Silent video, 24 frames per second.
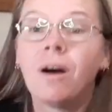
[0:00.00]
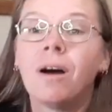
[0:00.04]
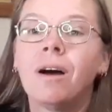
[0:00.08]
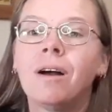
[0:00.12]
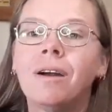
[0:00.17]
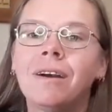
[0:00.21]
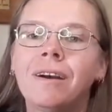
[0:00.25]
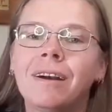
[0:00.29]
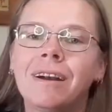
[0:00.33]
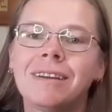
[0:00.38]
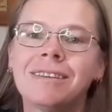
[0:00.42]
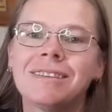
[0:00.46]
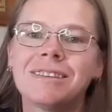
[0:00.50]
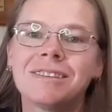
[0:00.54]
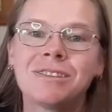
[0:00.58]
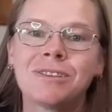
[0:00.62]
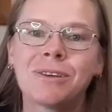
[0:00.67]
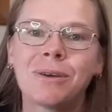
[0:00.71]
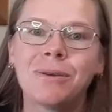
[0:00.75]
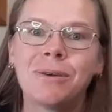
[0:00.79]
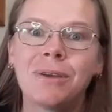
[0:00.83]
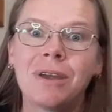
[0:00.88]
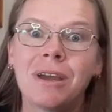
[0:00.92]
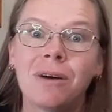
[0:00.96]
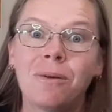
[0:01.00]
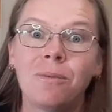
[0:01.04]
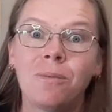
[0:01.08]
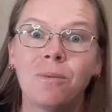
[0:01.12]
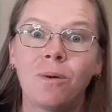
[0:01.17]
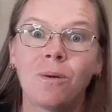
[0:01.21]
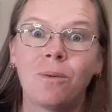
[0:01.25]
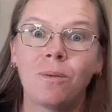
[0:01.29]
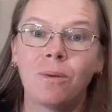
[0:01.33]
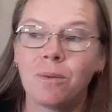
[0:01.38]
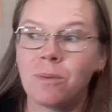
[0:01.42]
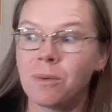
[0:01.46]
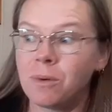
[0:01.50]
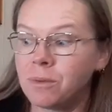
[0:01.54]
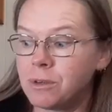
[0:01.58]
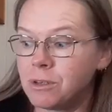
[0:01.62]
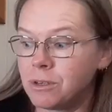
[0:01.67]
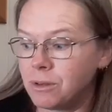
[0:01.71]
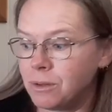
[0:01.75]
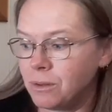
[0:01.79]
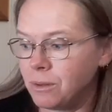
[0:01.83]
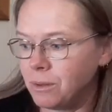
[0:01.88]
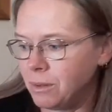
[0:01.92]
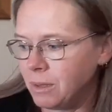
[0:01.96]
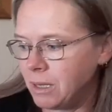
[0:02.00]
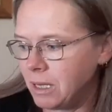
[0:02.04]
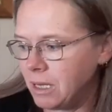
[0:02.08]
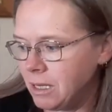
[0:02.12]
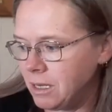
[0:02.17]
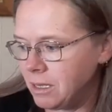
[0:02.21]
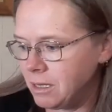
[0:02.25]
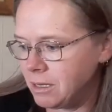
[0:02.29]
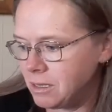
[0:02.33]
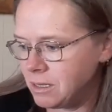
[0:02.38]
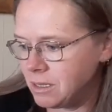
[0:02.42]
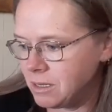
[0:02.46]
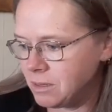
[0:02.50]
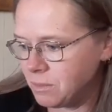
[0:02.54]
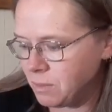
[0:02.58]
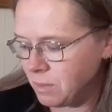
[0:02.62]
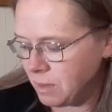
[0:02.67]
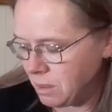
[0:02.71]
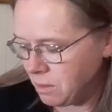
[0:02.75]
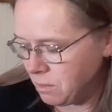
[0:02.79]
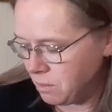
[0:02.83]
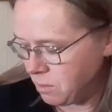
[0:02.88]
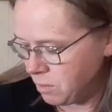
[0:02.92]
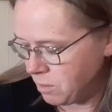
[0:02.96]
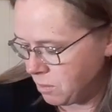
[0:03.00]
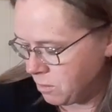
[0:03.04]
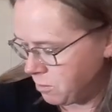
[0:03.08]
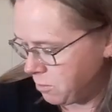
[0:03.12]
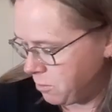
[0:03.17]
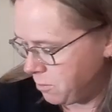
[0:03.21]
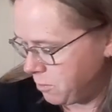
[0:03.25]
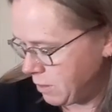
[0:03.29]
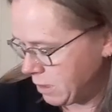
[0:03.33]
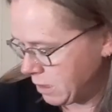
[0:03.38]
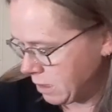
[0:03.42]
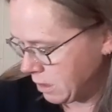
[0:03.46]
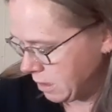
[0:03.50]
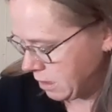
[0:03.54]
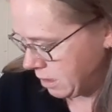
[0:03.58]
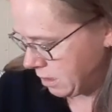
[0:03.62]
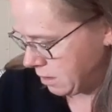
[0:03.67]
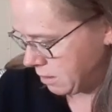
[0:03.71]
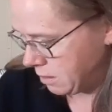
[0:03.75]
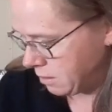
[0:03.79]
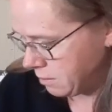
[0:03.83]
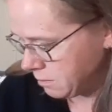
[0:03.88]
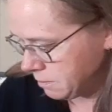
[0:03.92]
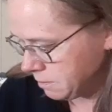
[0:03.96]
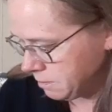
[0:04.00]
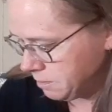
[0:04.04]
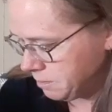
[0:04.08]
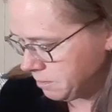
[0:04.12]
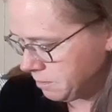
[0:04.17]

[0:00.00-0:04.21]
Alright, so now what we will do is we will fill in